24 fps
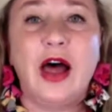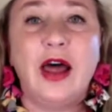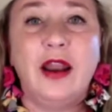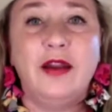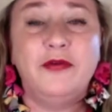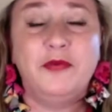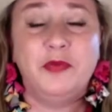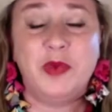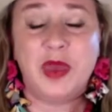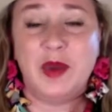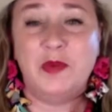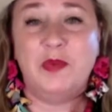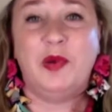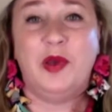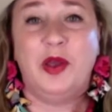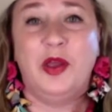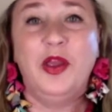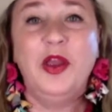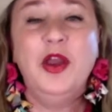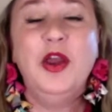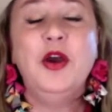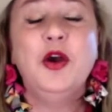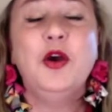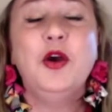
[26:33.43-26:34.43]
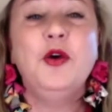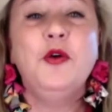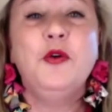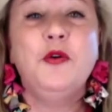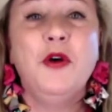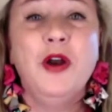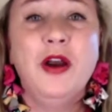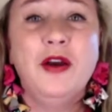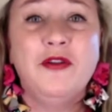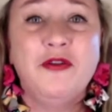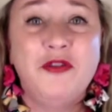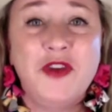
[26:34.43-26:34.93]
lot of people
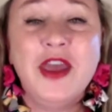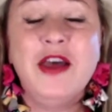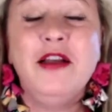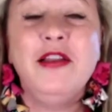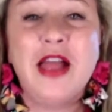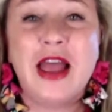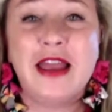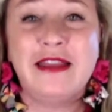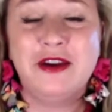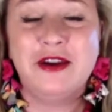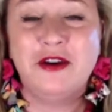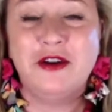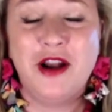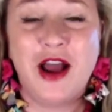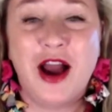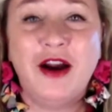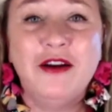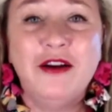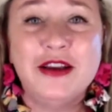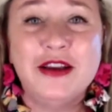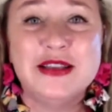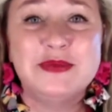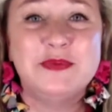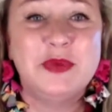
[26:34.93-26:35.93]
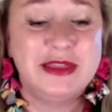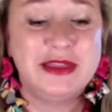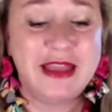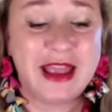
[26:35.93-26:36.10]
who feel like they're an artist,